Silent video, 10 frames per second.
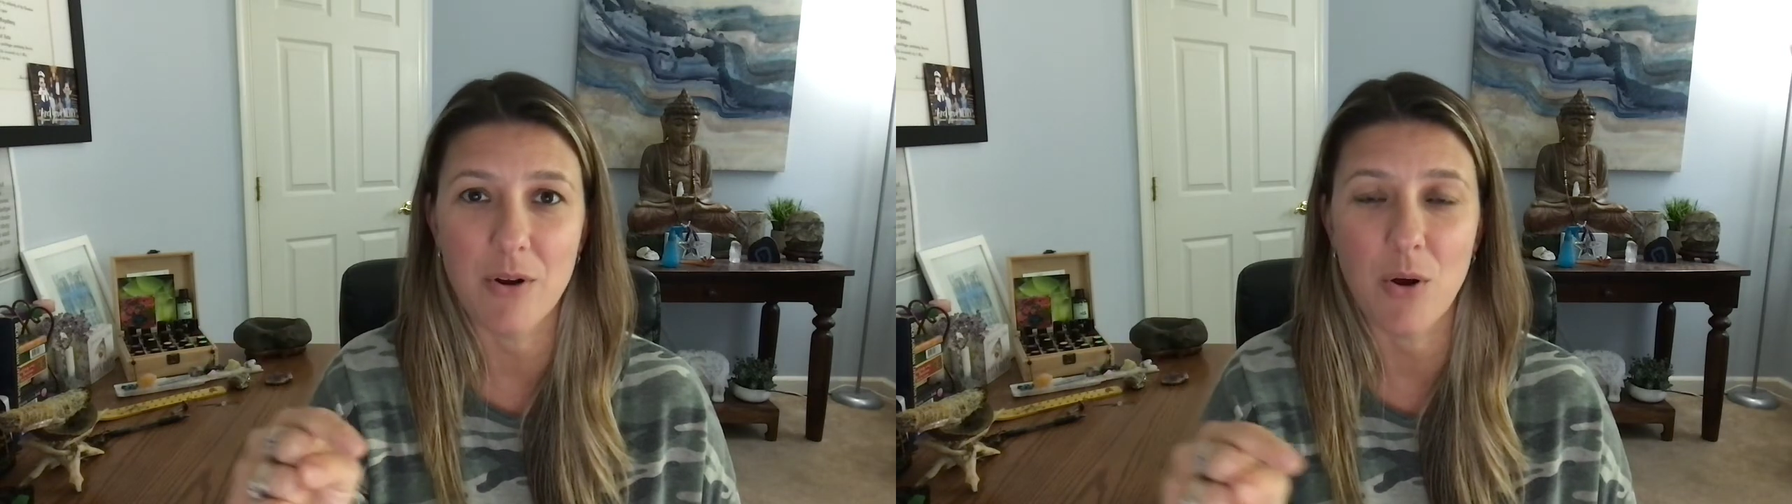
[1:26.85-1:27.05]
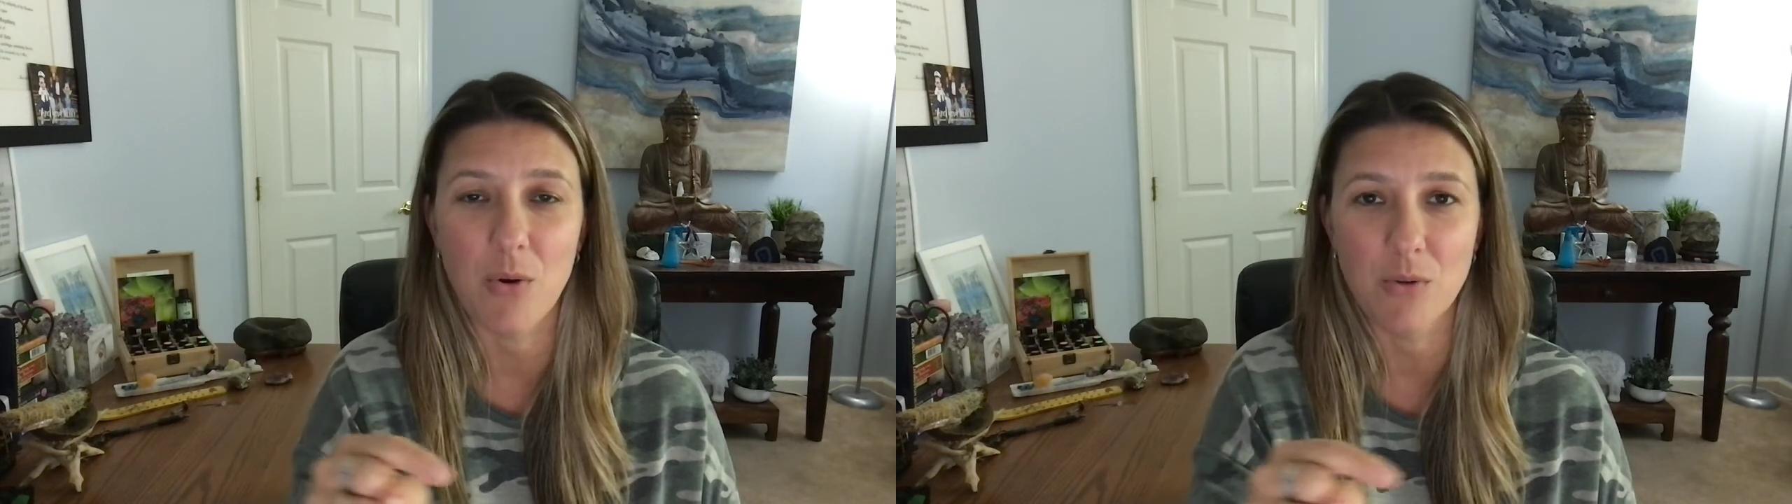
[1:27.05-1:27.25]

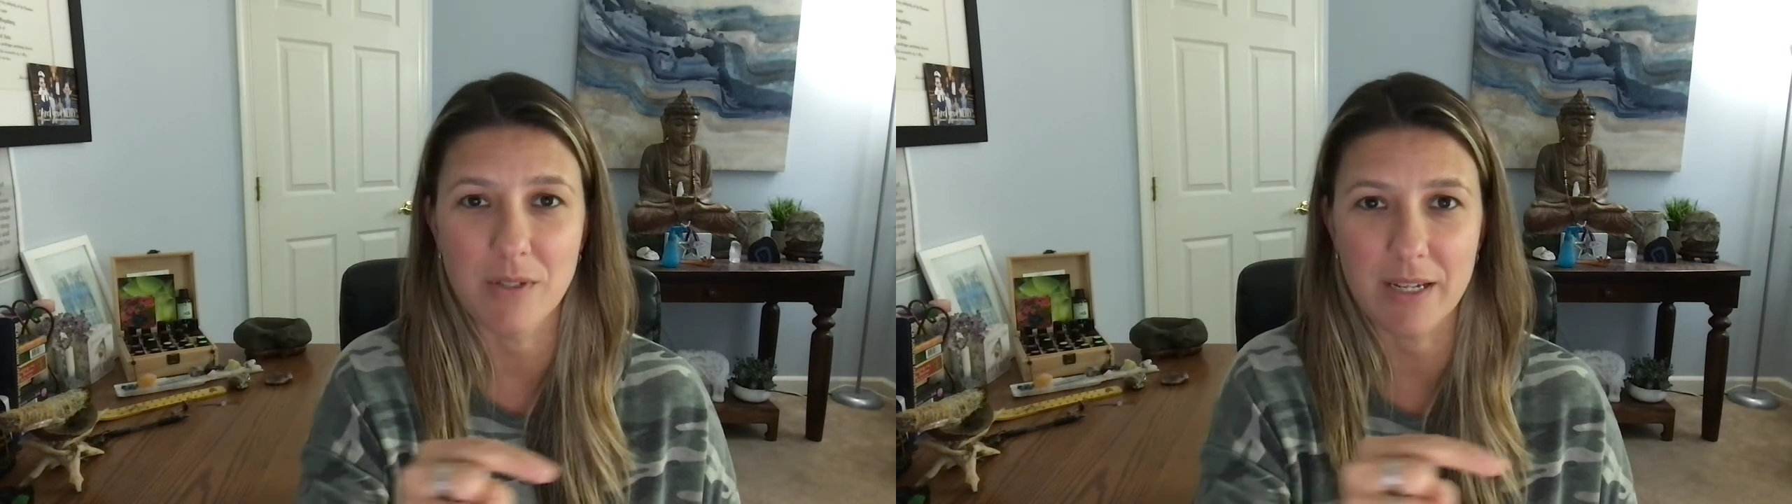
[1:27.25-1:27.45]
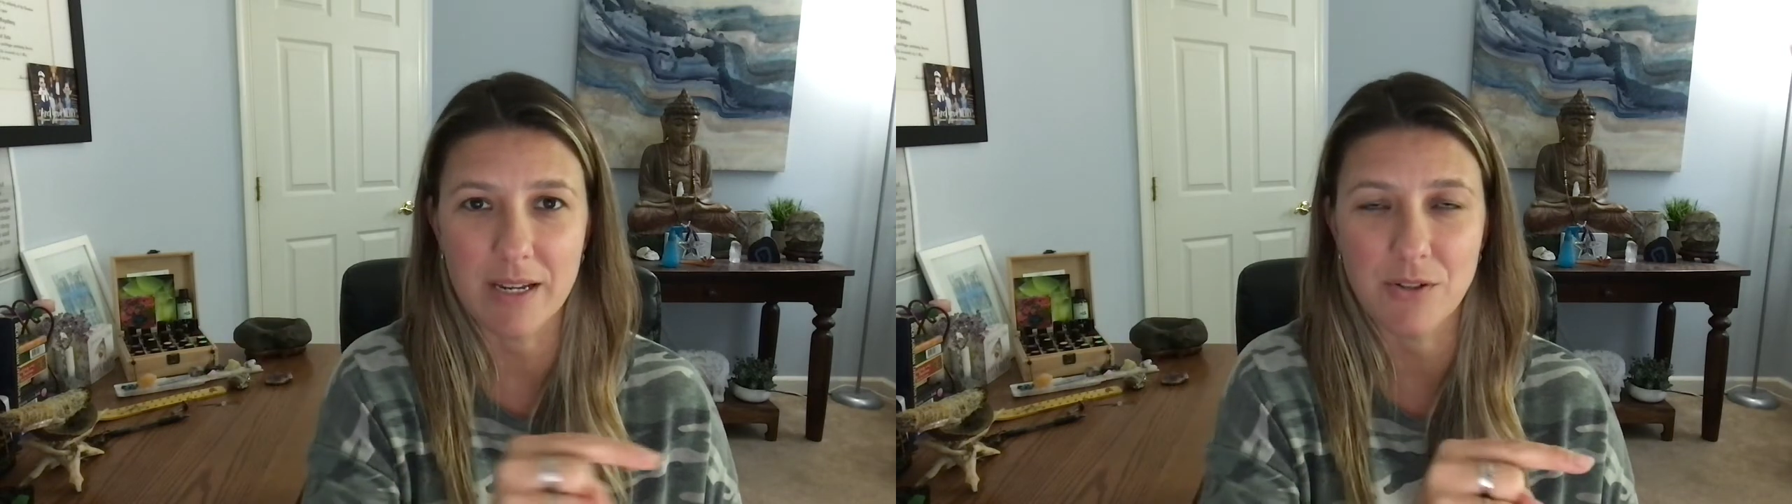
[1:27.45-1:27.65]

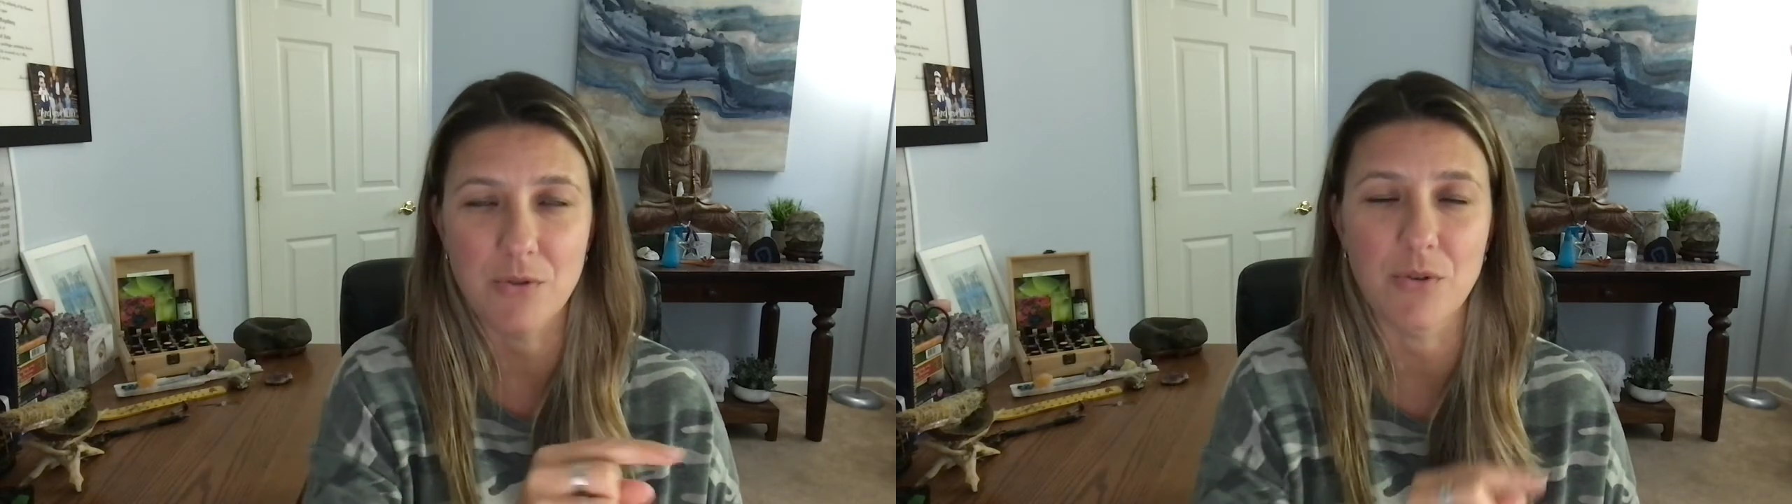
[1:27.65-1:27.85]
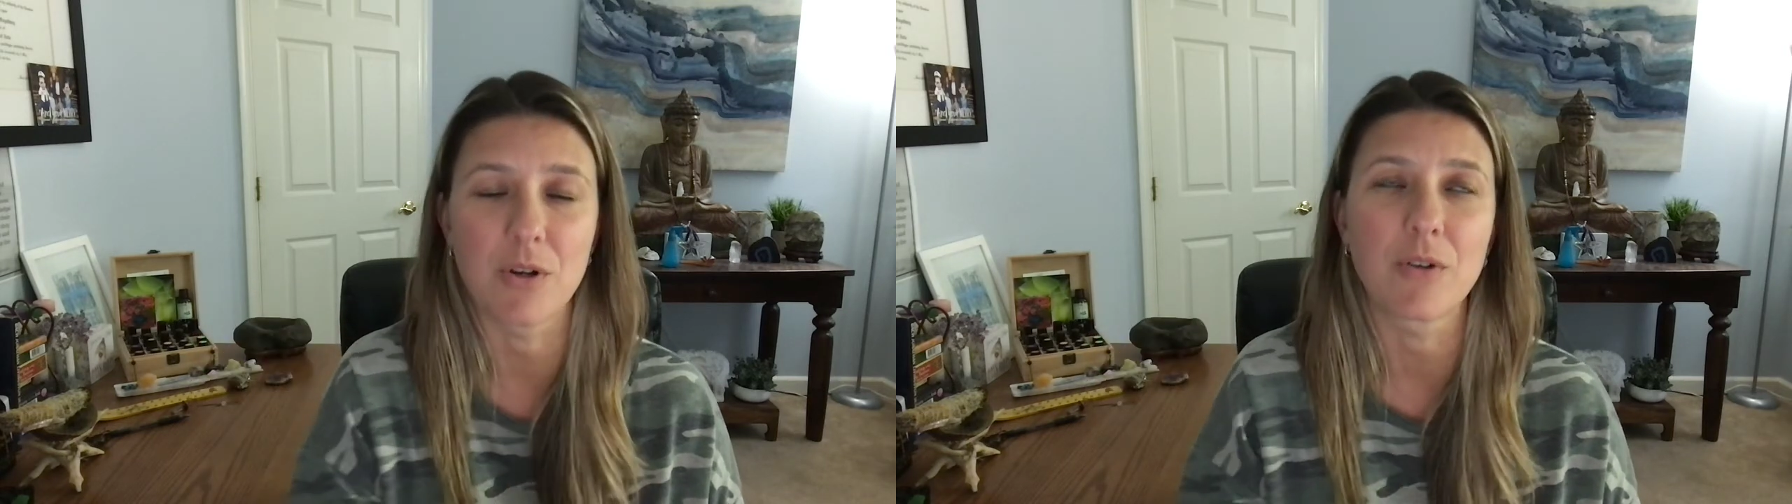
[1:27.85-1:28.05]
holding as you
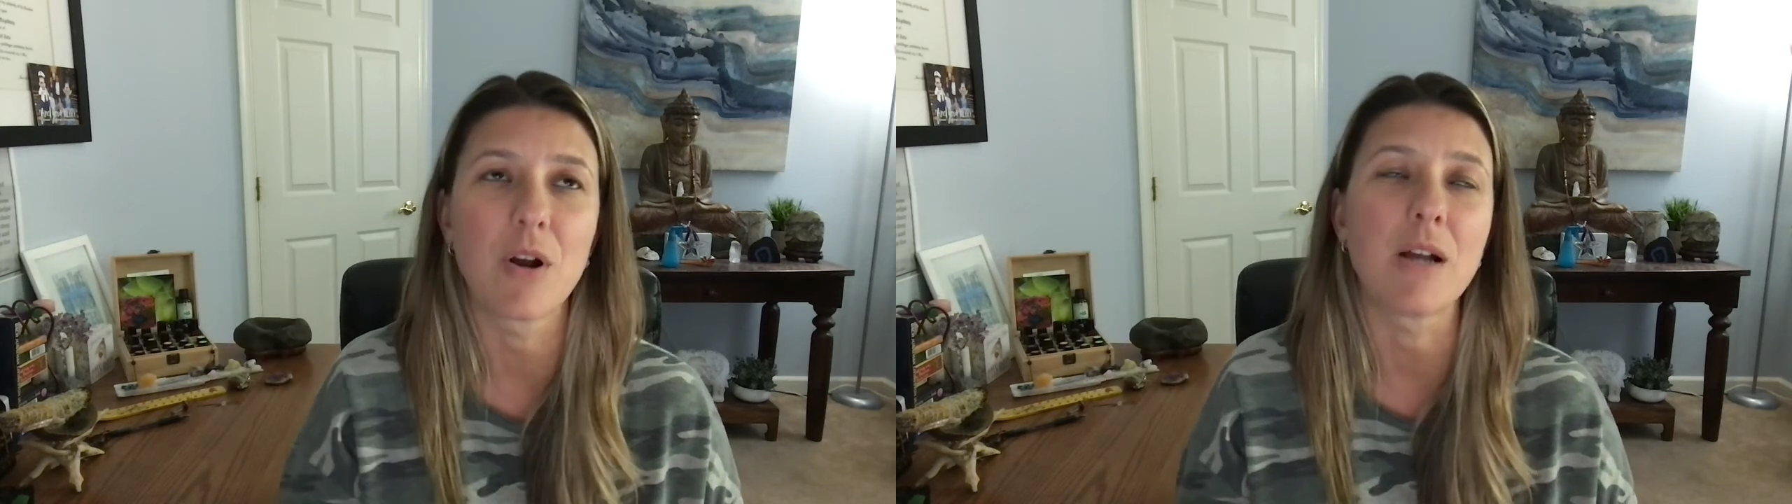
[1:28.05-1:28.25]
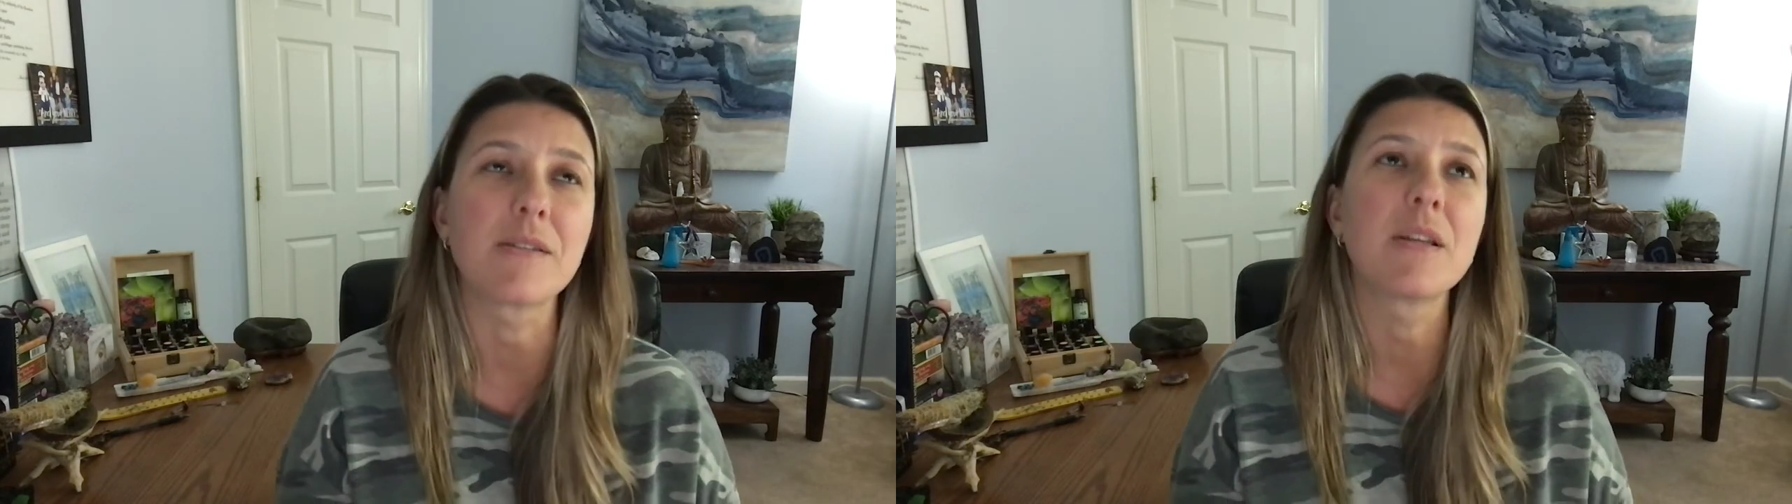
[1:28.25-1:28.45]
draw
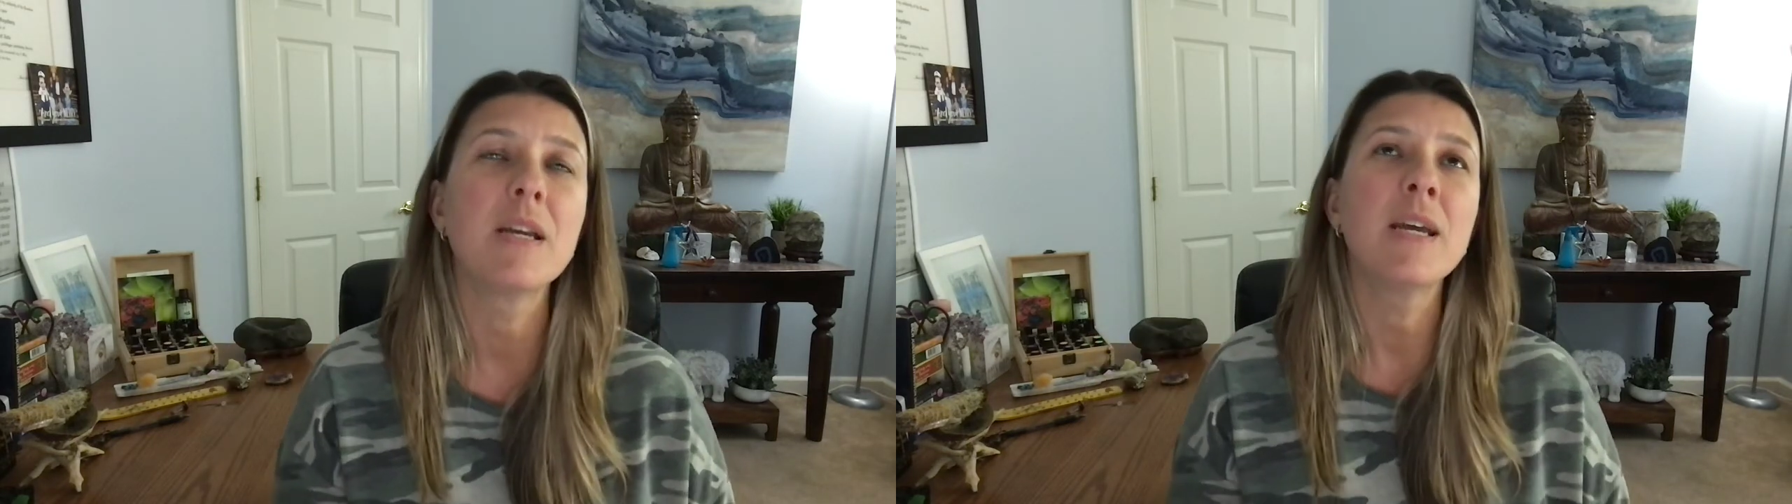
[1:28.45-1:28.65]
across.